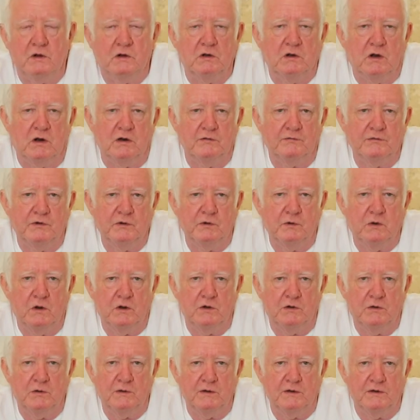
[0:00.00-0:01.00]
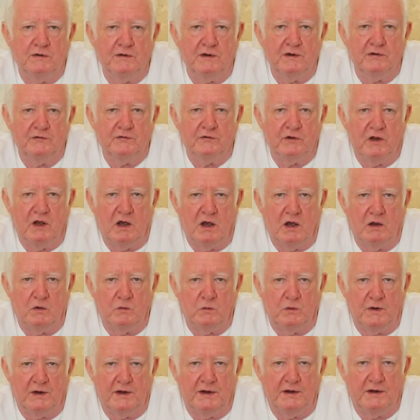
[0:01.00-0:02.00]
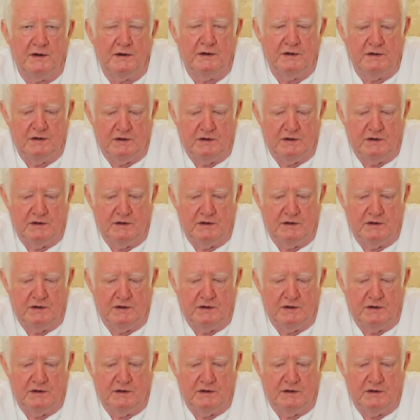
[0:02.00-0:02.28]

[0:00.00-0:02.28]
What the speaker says: a lot of you are doing things the hard way,